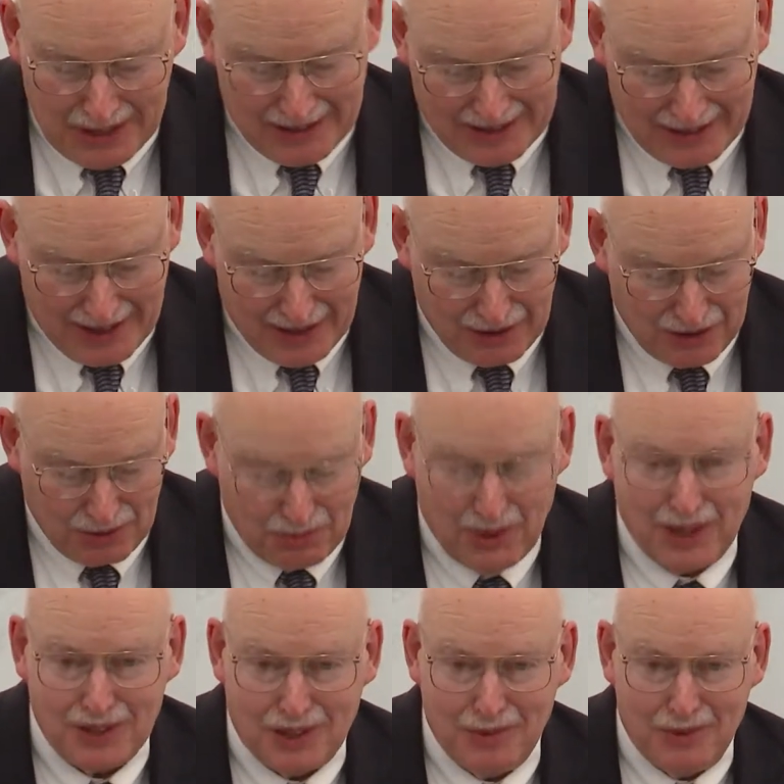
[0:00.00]
meet and to
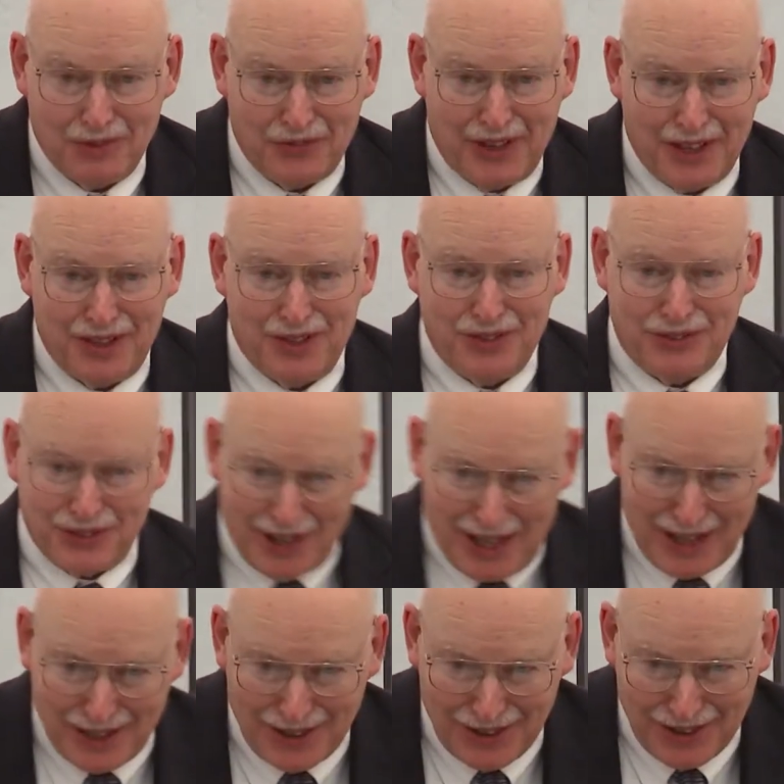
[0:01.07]
welcome a fellow
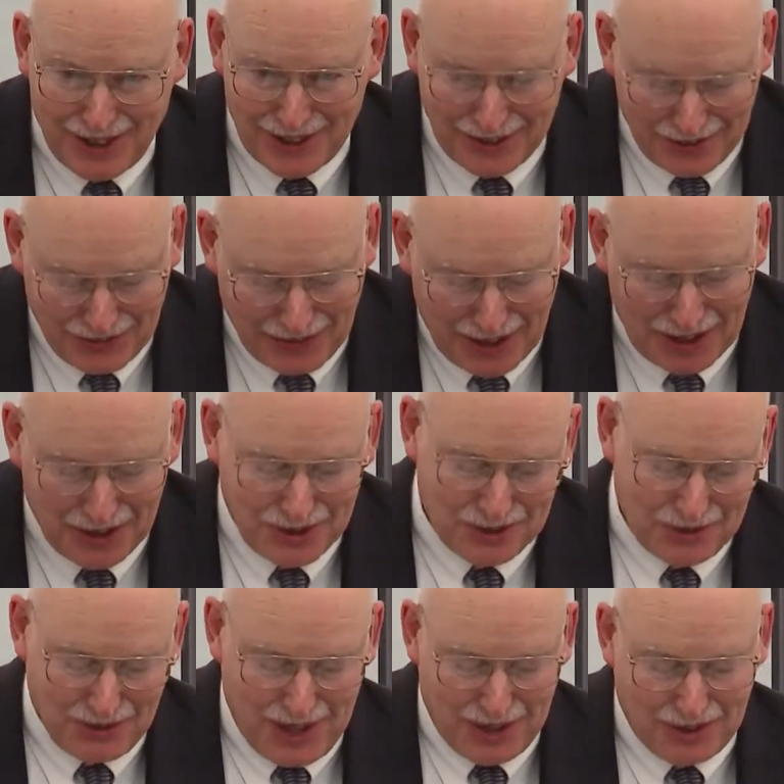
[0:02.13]
scholar and a fellow
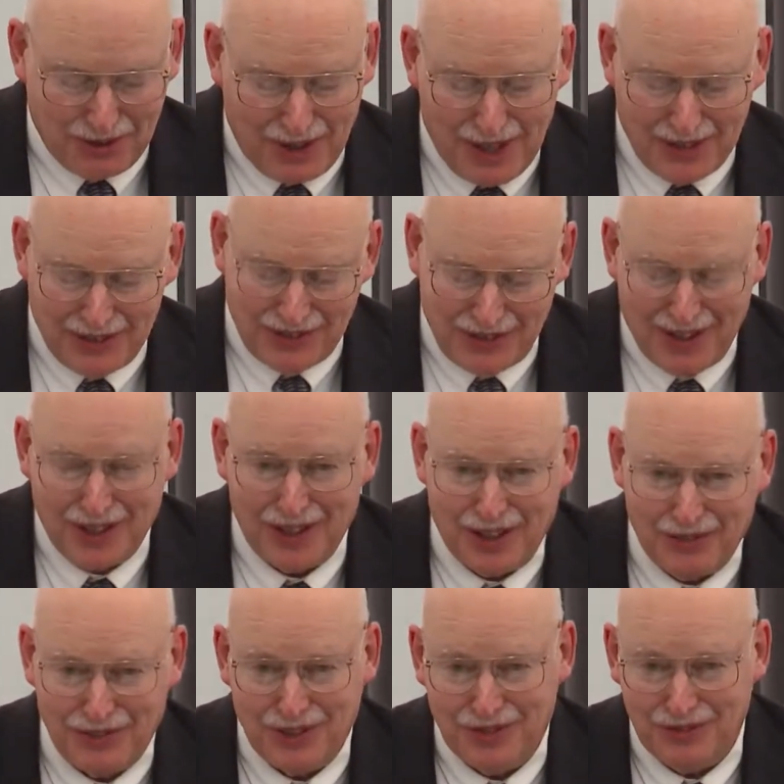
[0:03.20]
great grandson
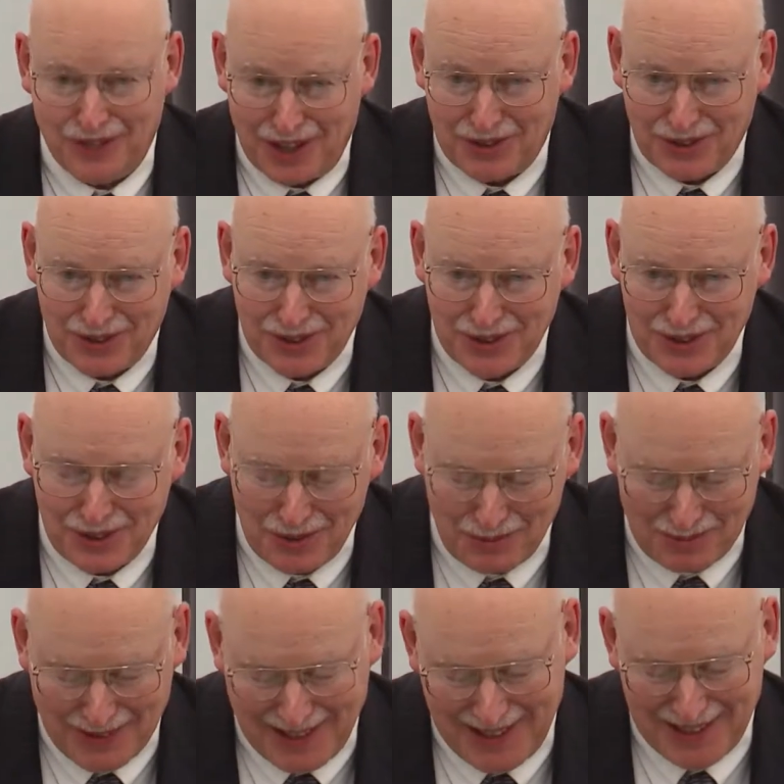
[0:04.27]
of an inventor who
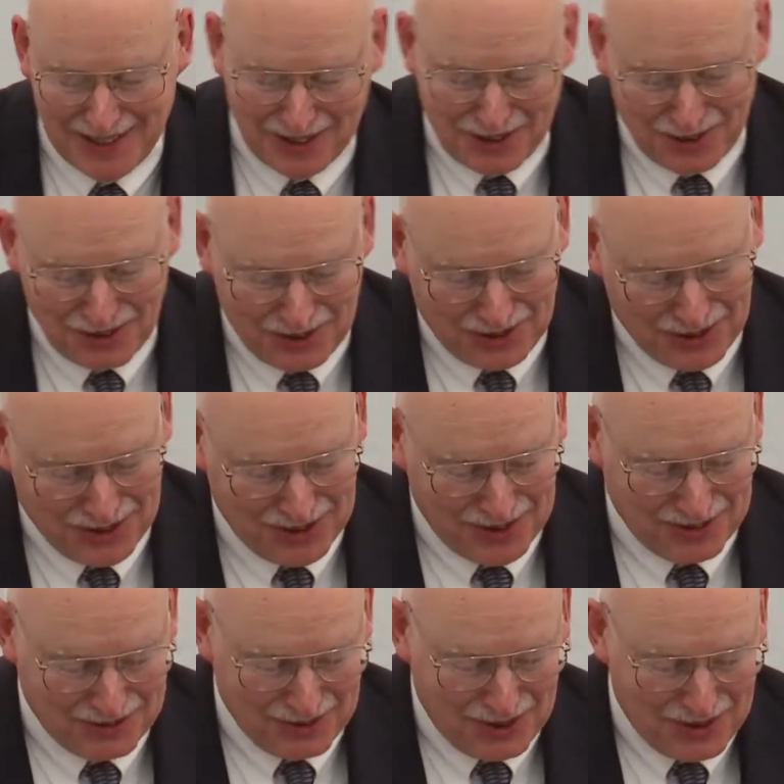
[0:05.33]
played a crucial
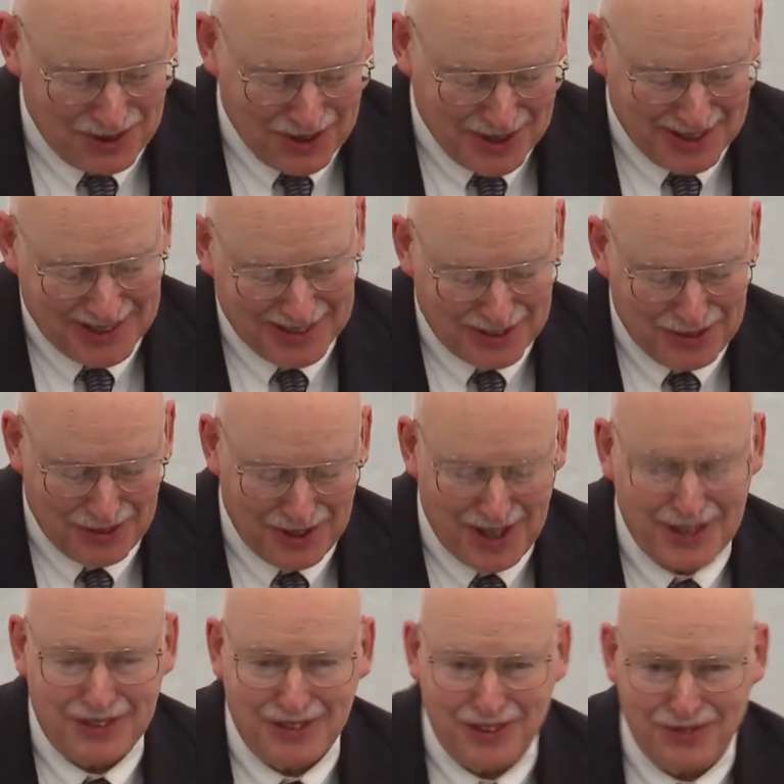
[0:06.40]
role in the
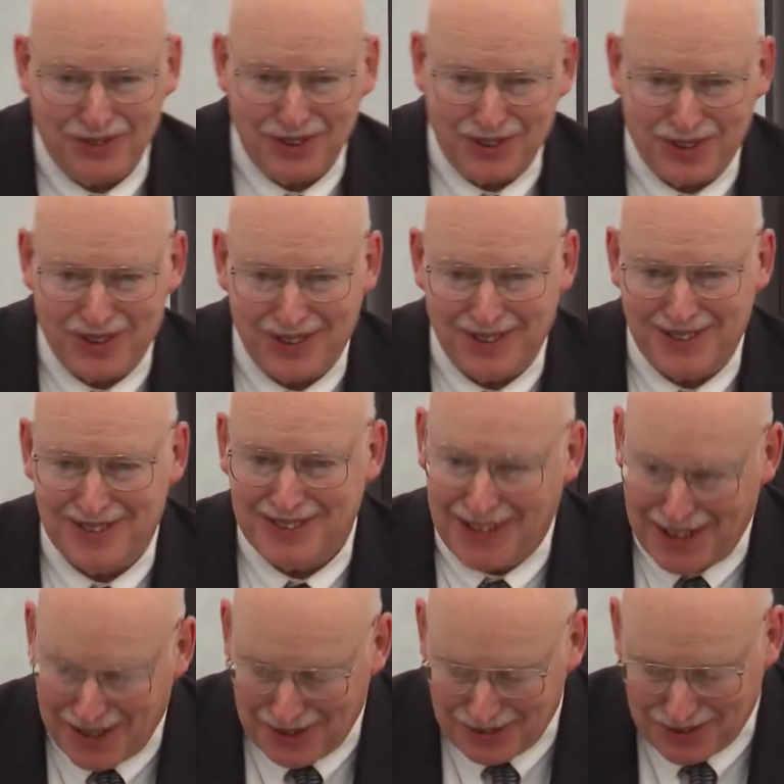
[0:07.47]
creation of recorded
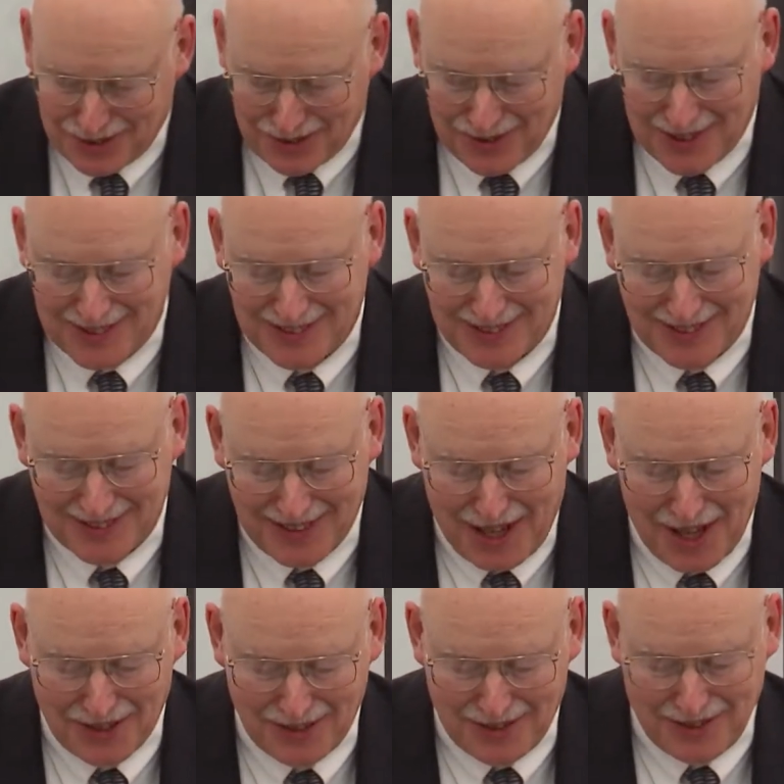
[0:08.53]
sound, Laurent
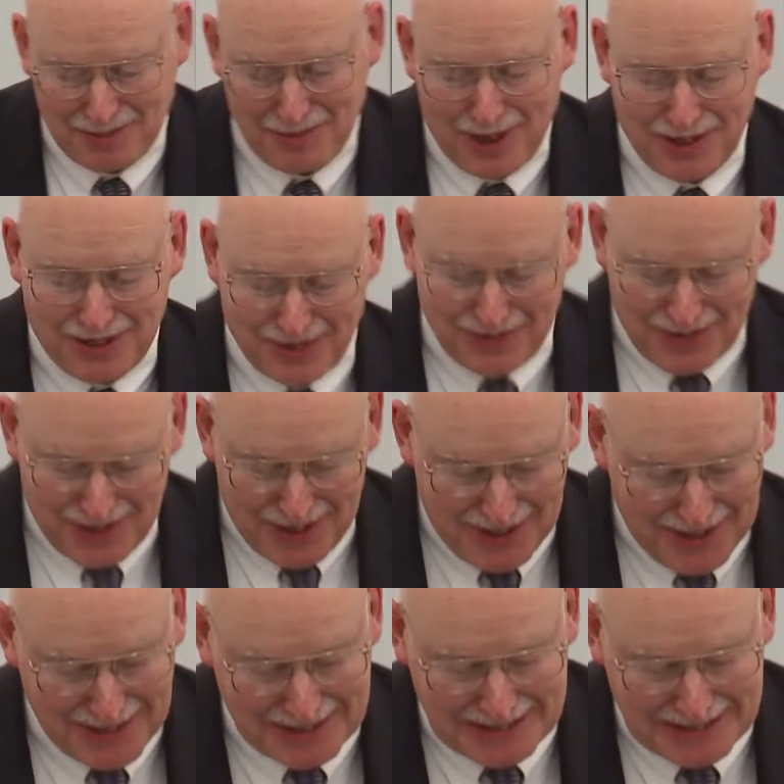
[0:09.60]
Scott de Martinville,